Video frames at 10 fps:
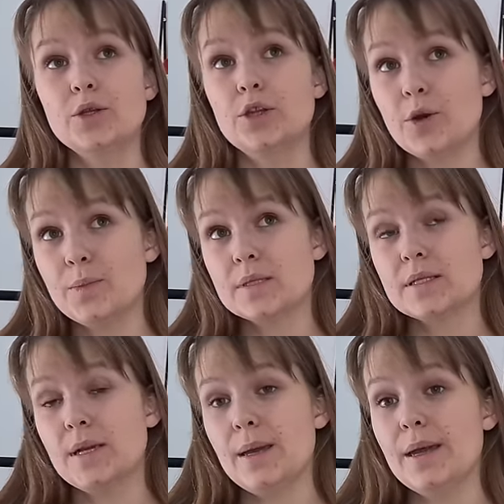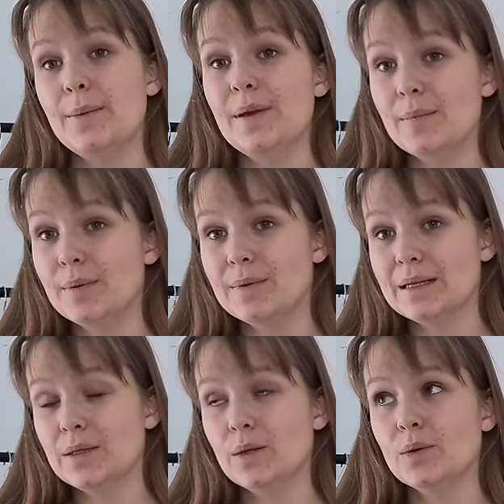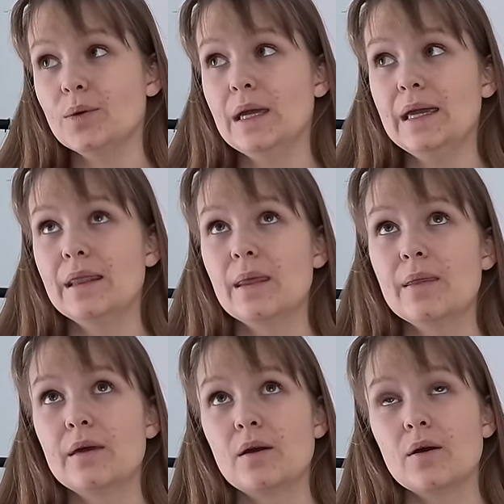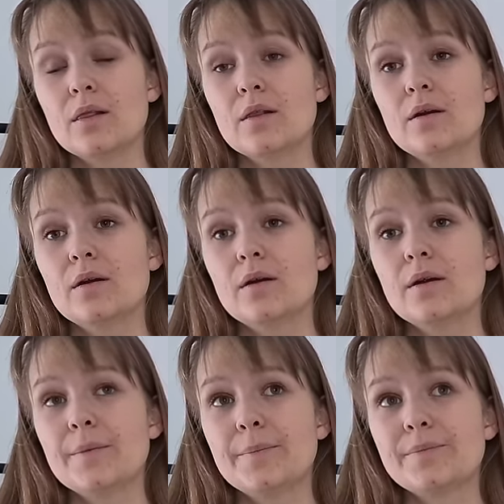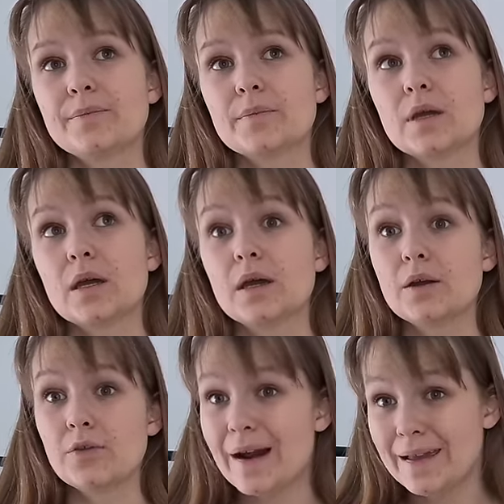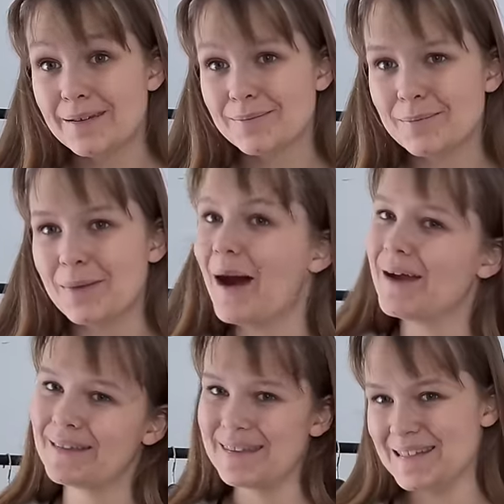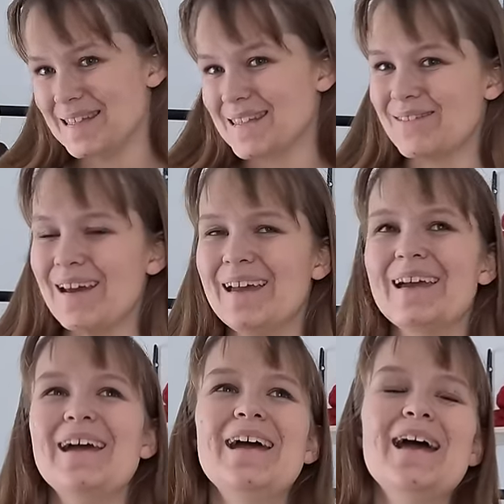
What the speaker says: Drops Baby Merino in the color gray. This is gray.